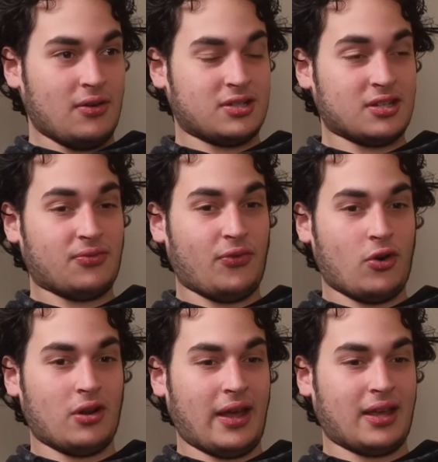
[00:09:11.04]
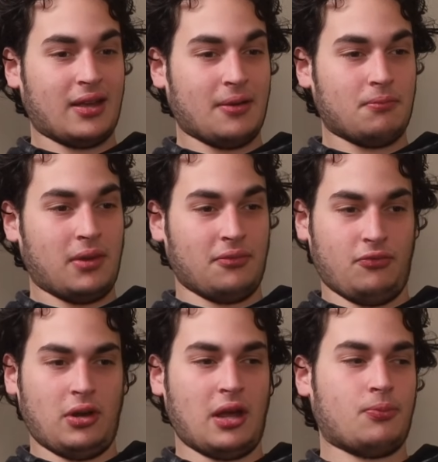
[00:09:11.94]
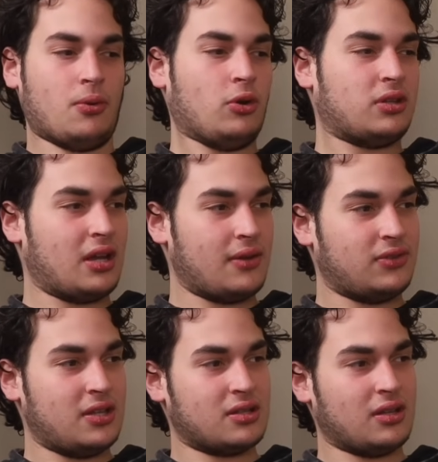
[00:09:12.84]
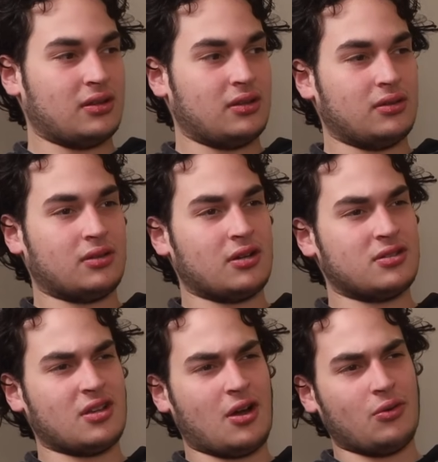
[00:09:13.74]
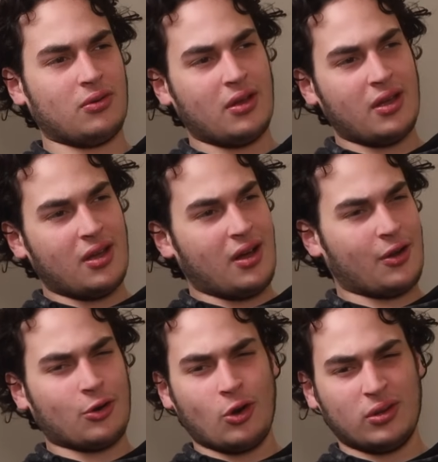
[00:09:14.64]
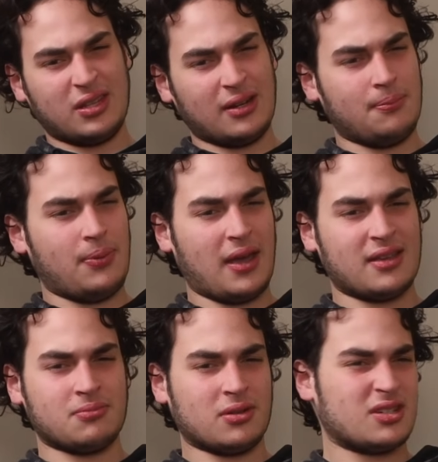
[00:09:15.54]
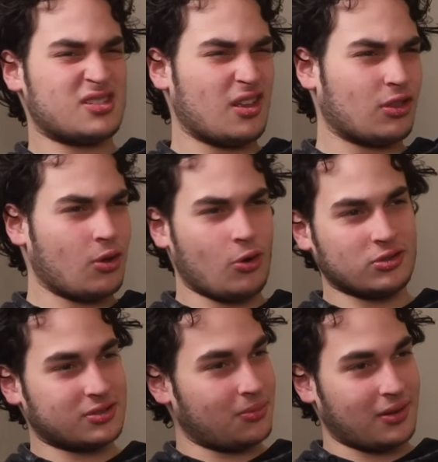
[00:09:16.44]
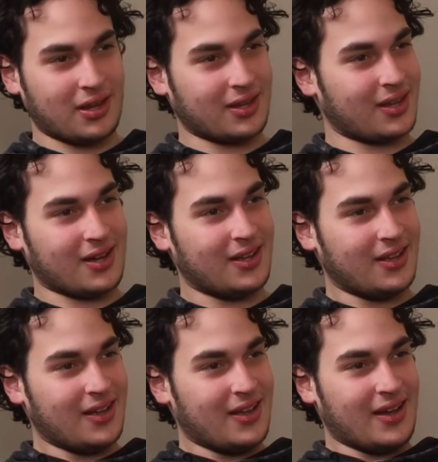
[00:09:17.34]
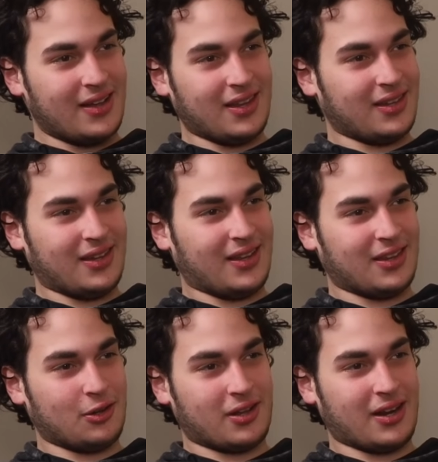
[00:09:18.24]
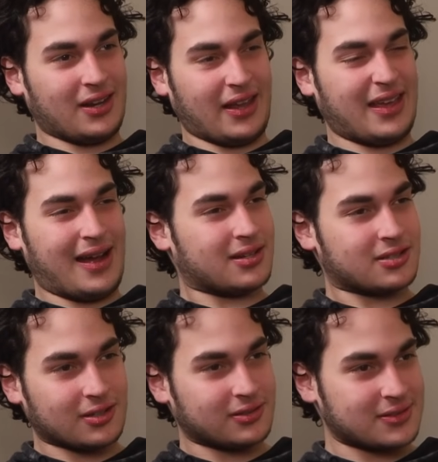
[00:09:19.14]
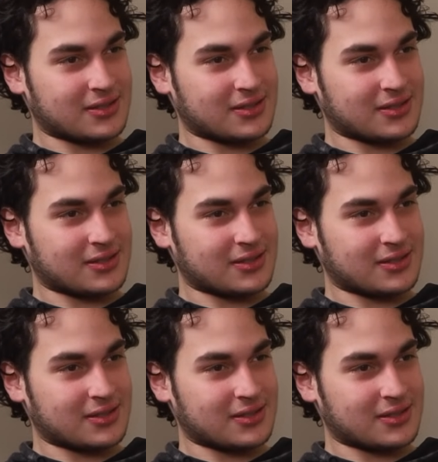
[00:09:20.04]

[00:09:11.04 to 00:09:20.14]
just for promoting NFTs, and then turns out, I don't know, it didn't pay as much as they thought or something like that, and they're getting like cancelled and